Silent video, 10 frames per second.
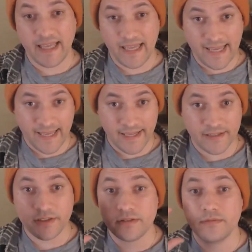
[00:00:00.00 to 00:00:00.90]

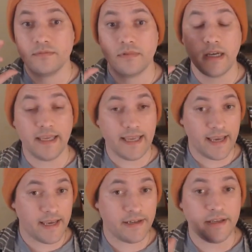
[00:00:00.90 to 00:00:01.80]
And
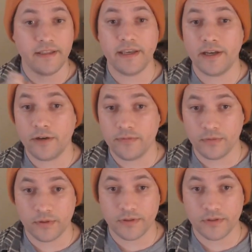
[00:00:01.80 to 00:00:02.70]
again, in the Air
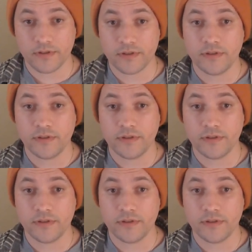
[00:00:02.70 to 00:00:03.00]
Force,